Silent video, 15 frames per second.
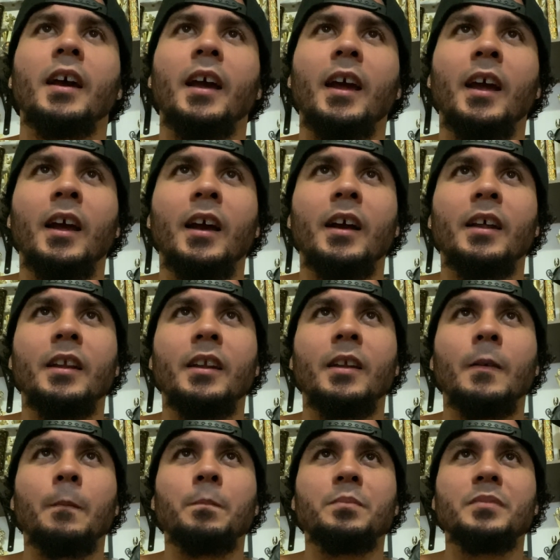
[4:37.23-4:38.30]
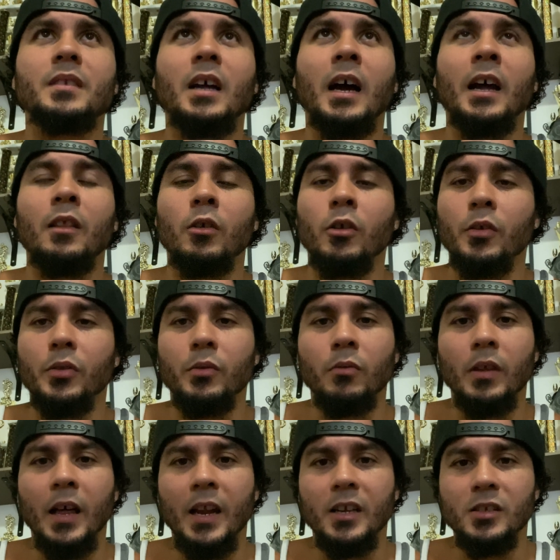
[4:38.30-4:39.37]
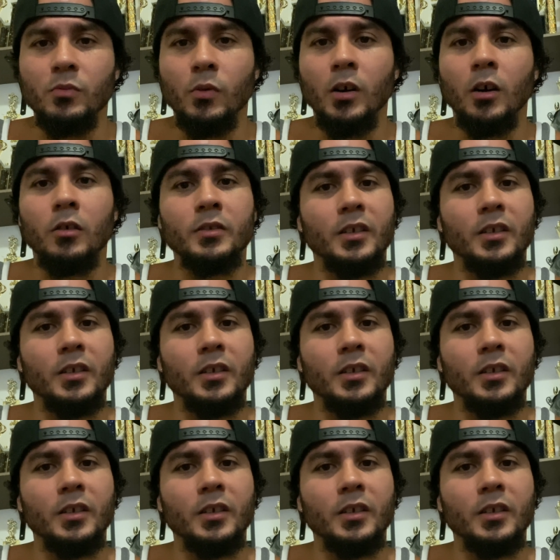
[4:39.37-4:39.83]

and I learned through that as well.